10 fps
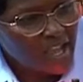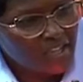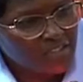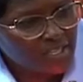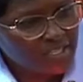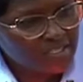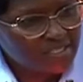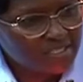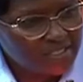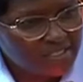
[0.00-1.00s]
I think it
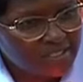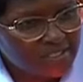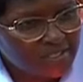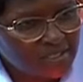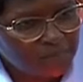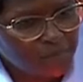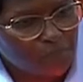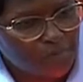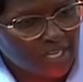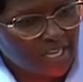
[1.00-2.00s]
is, uh,
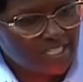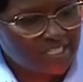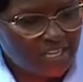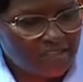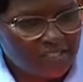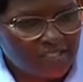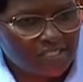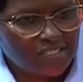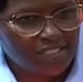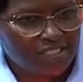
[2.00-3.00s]
from my culture,
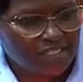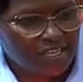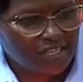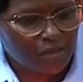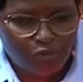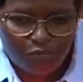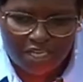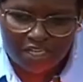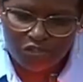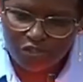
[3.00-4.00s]
it is an
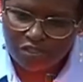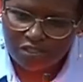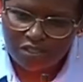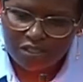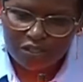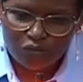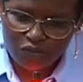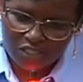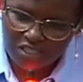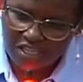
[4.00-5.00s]
abomination
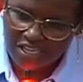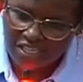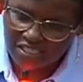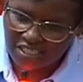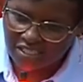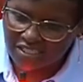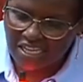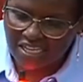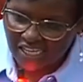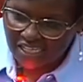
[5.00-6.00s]
to see the, naked,
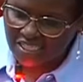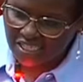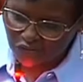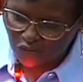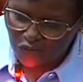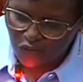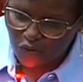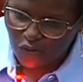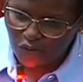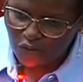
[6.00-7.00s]
the nakedness of,
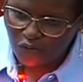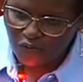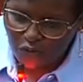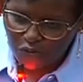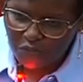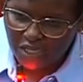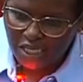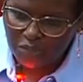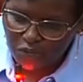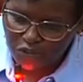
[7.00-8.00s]
your, of a woman,
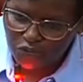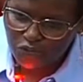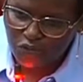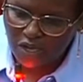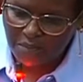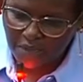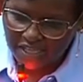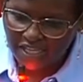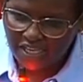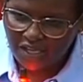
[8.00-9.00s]
and more so a
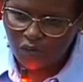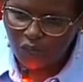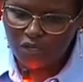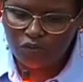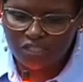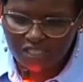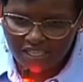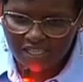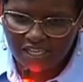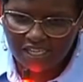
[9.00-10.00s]
mother. When you see
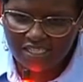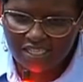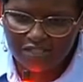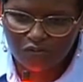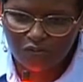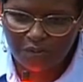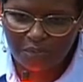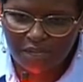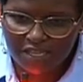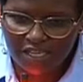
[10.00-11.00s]
the nakedness of a
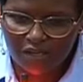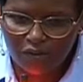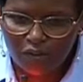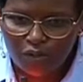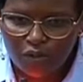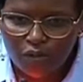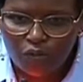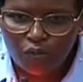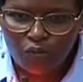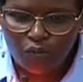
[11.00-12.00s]
mother
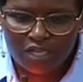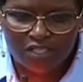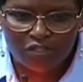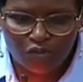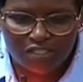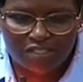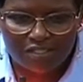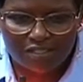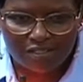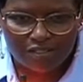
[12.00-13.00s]
who is
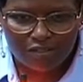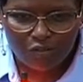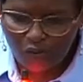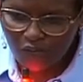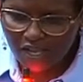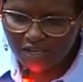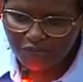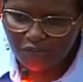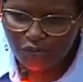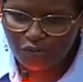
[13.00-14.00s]
not your
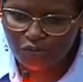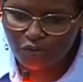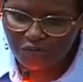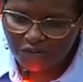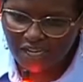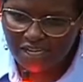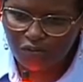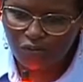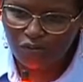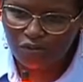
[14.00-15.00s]
wife or your
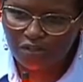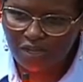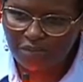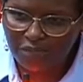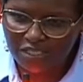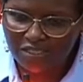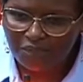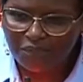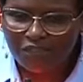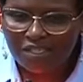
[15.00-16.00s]
friend, or I mean,